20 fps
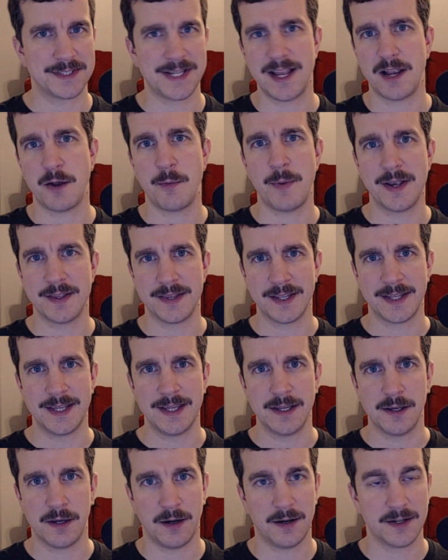take away the
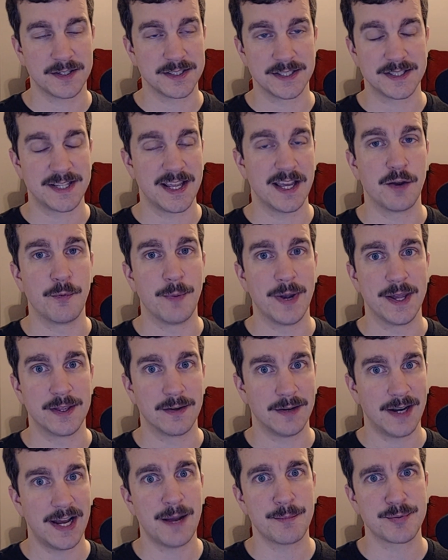key cards, and take away
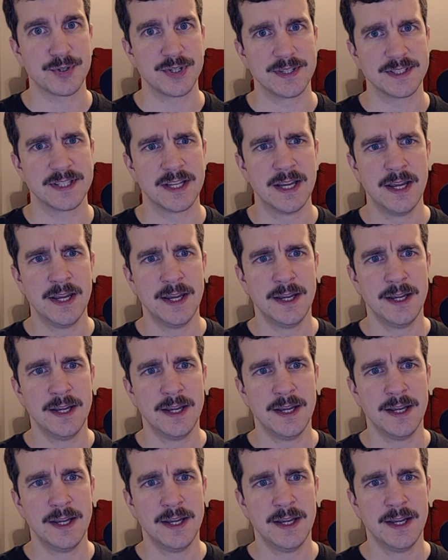their options.